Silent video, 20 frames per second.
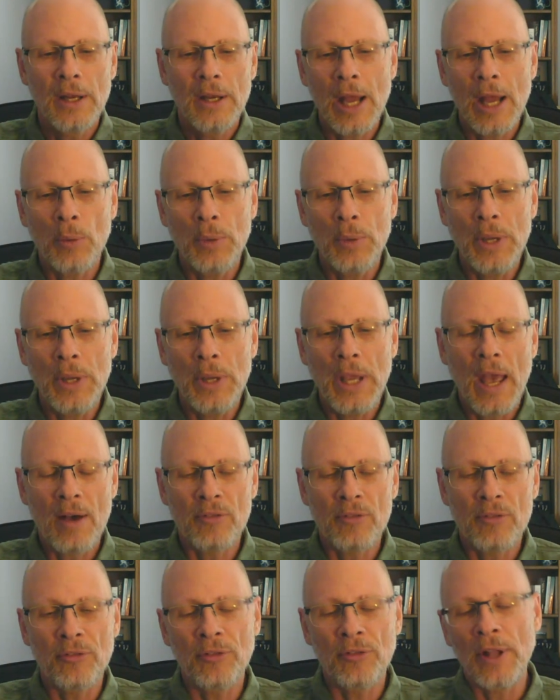Now, we
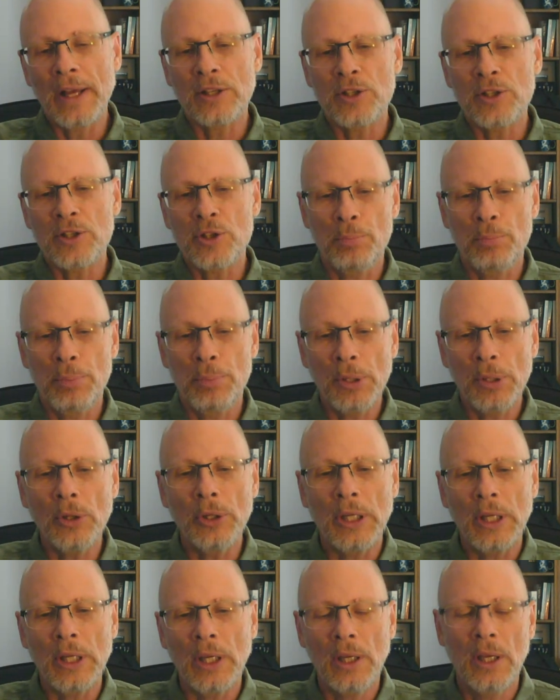have
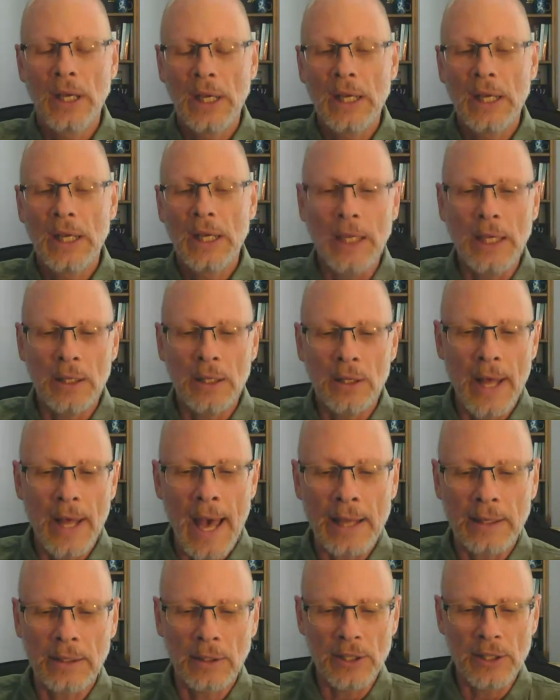flexibility in
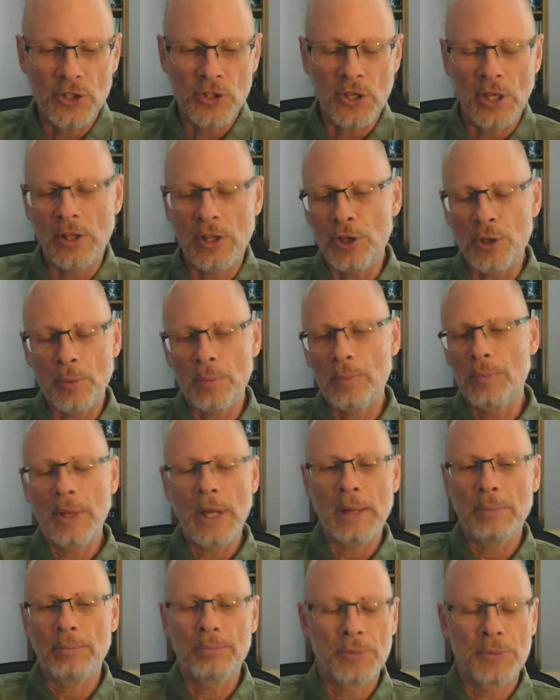that, let's say
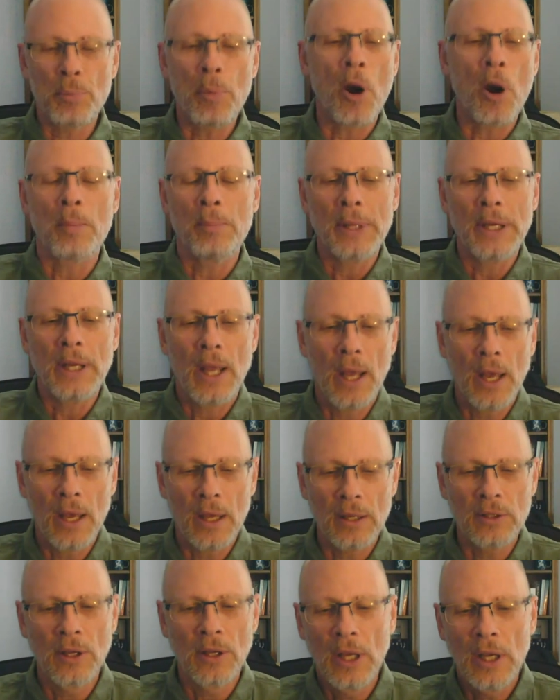the department
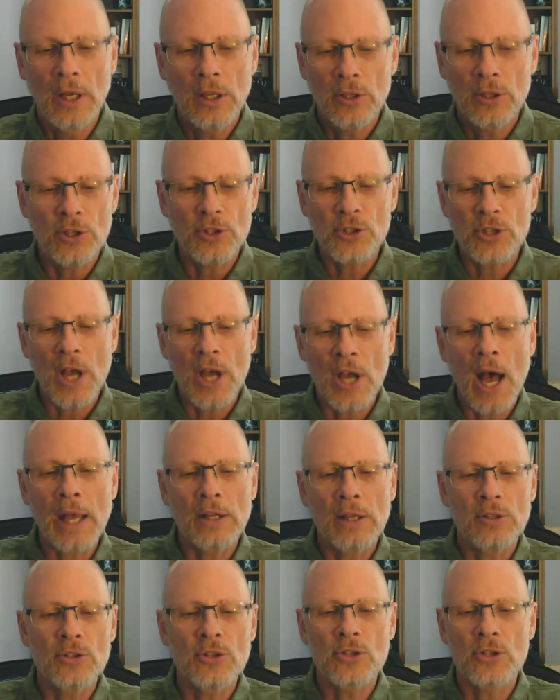head
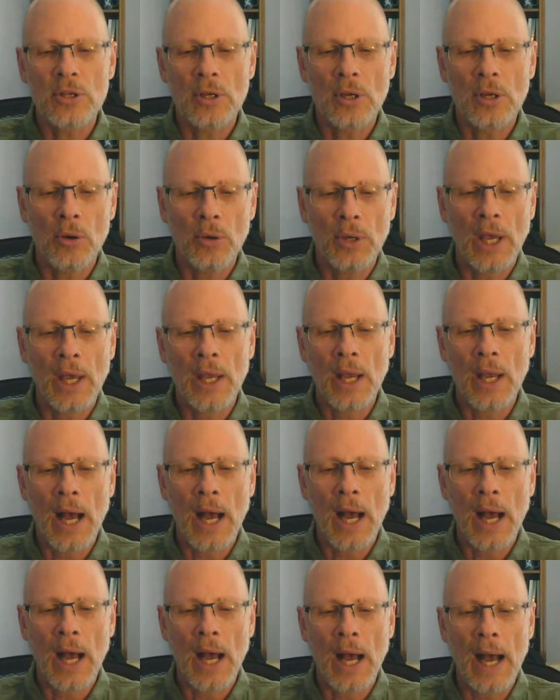decides,
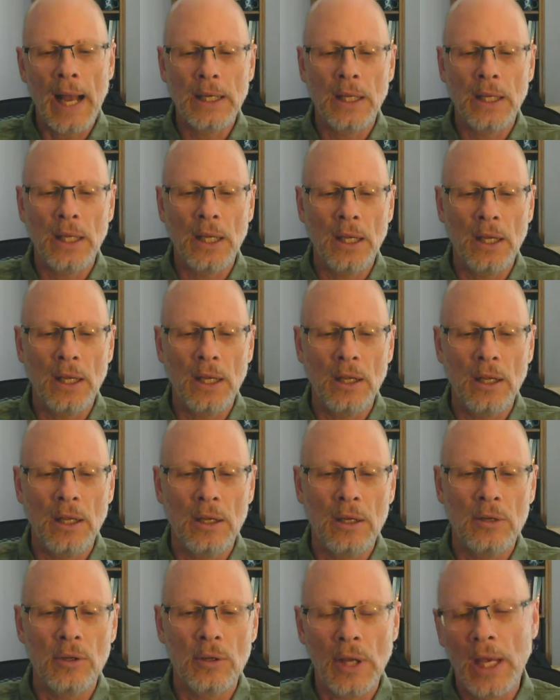okay, I need
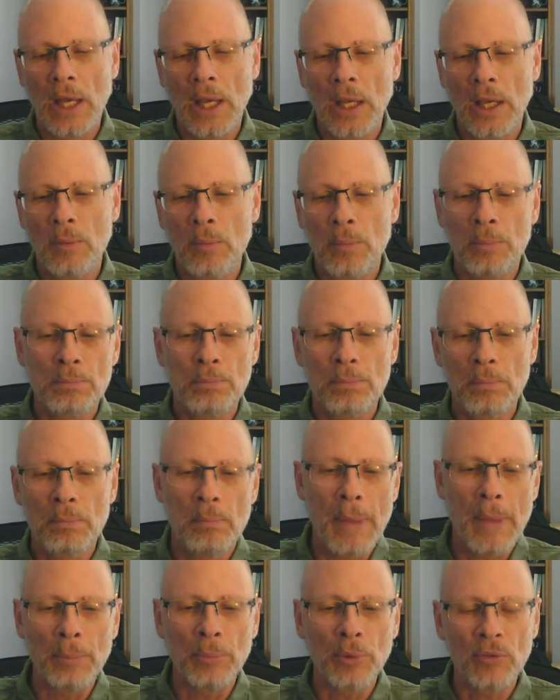a
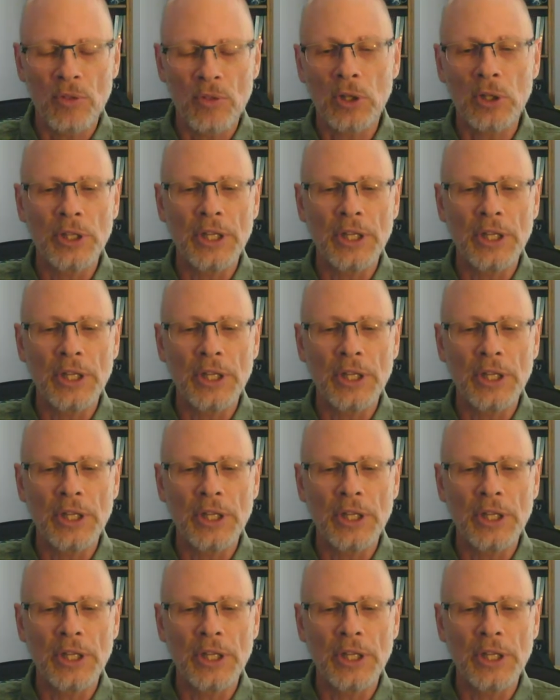member of the